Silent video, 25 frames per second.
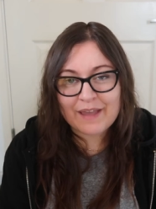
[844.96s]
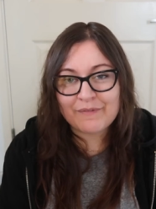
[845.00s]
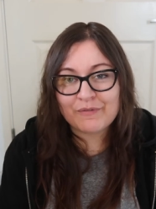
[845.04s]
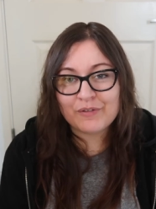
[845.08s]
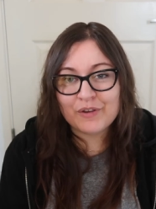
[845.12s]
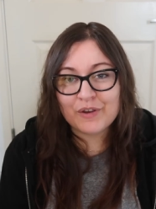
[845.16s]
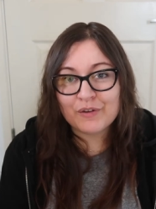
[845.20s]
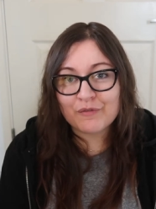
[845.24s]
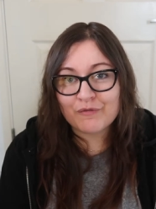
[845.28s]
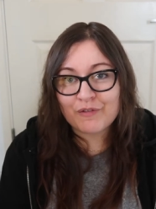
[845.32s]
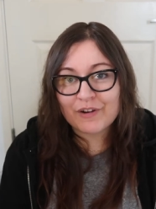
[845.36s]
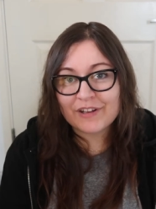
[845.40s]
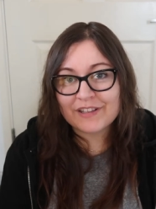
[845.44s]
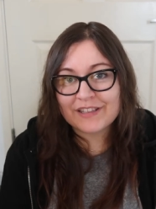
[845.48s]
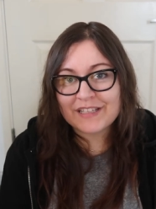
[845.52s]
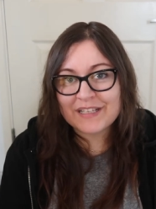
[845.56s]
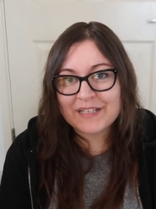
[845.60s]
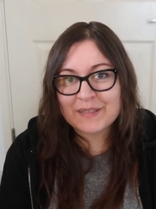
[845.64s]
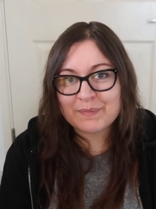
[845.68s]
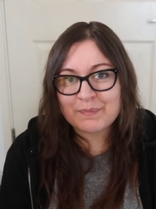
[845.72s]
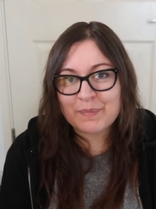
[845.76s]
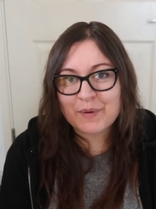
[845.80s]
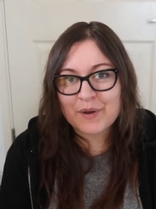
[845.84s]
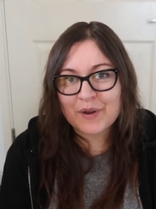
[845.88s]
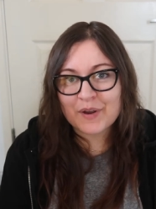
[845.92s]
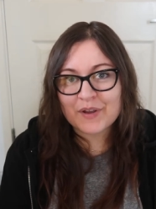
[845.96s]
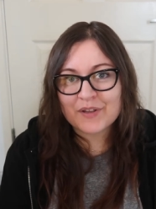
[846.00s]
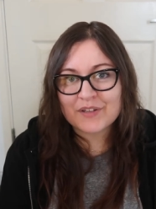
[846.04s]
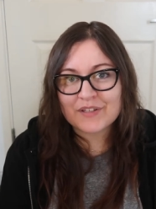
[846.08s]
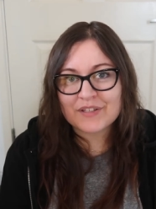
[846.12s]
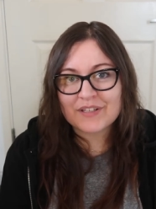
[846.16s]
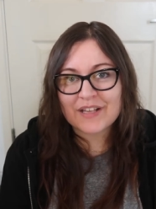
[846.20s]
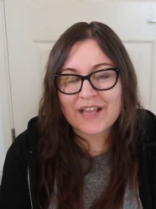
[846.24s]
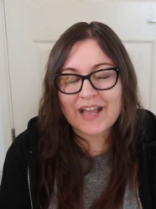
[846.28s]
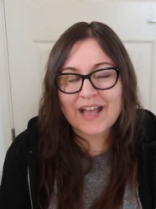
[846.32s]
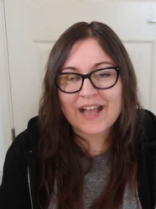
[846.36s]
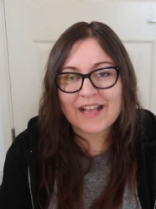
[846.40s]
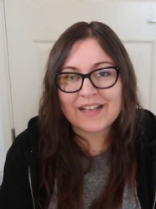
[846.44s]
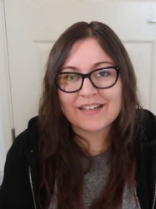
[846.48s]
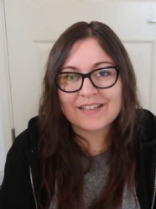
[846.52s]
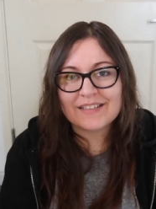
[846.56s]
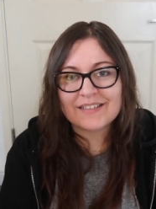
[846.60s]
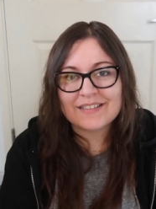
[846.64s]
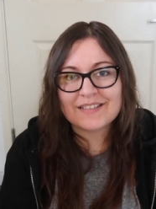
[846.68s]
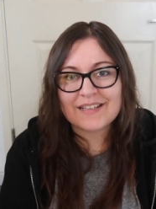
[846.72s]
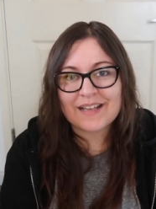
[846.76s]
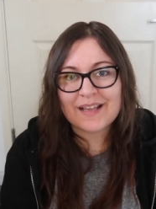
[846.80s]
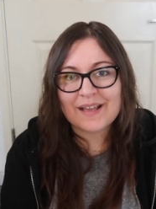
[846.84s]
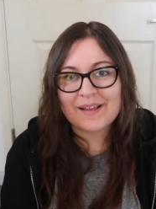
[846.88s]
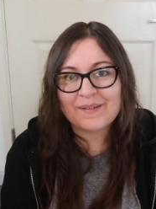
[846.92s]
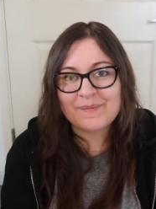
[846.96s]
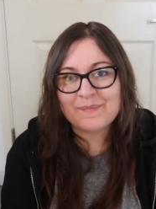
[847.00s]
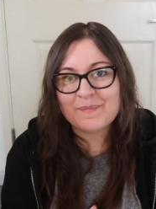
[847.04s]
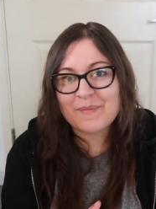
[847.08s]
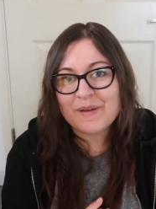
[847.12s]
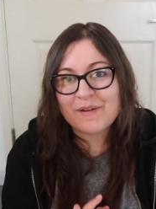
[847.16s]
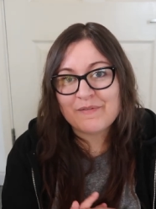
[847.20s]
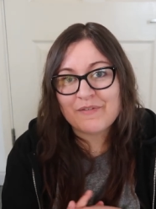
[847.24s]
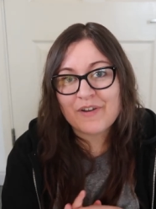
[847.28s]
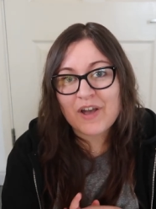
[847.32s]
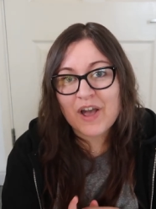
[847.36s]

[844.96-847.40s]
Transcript: if you've read these books and have